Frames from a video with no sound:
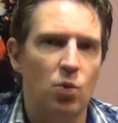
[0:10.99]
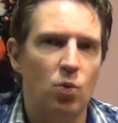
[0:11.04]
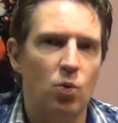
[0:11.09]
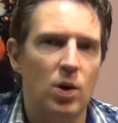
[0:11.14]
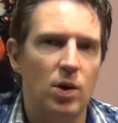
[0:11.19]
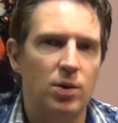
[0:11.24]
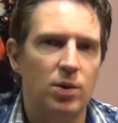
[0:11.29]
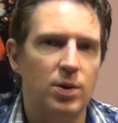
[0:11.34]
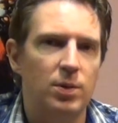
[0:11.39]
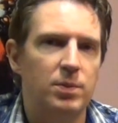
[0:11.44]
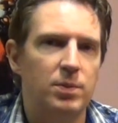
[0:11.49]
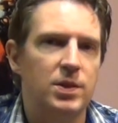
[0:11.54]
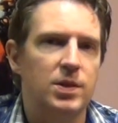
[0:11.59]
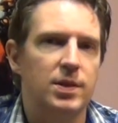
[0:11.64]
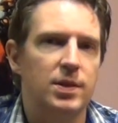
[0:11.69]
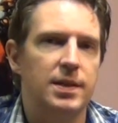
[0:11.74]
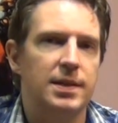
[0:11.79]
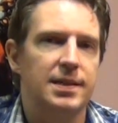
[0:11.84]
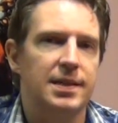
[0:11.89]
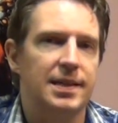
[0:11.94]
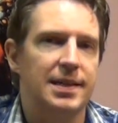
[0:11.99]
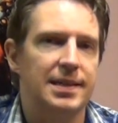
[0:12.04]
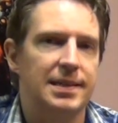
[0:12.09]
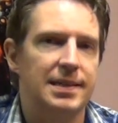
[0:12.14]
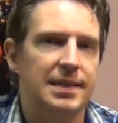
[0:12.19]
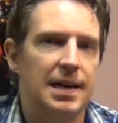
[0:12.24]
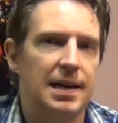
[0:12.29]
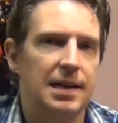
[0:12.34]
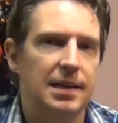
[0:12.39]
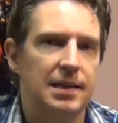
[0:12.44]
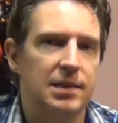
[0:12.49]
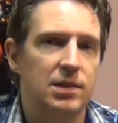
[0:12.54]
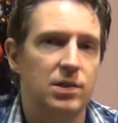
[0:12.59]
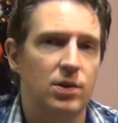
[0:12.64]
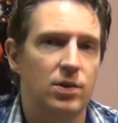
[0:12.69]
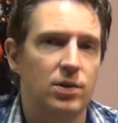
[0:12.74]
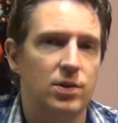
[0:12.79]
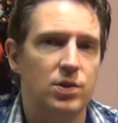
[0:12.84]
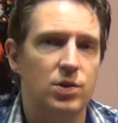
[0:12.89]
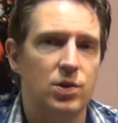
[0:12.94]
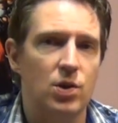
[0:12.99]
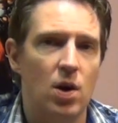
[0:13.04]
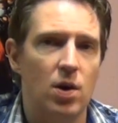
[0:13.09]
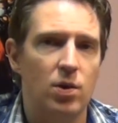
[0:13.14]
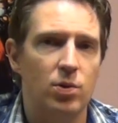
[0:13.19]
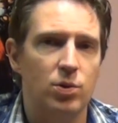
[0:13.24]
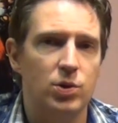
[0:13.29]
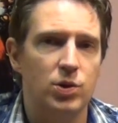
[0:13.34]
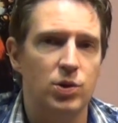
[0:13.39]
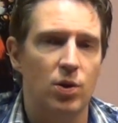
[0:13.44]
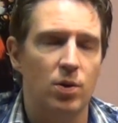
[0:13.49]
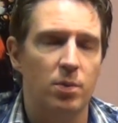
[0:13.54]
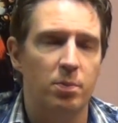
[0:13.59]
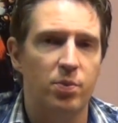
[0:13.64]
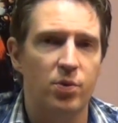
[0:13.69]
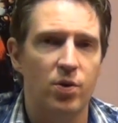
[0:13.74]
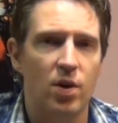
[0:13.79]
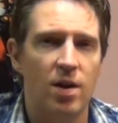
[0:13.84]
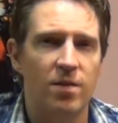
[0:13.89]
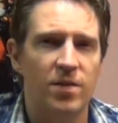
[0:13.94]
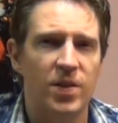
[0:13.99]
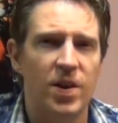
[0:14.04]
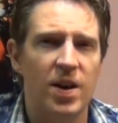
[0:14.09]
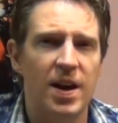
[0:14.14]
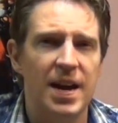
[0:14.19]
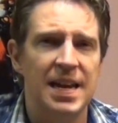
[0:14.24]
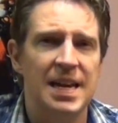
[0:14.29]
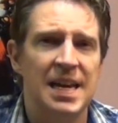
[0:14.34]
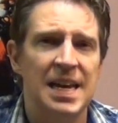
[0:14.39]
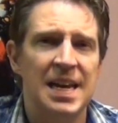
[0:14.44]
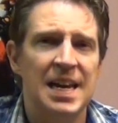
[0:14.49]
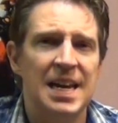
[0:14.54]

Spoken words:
Welcome to this guitar lesson on the Skyhooks song Private Eye.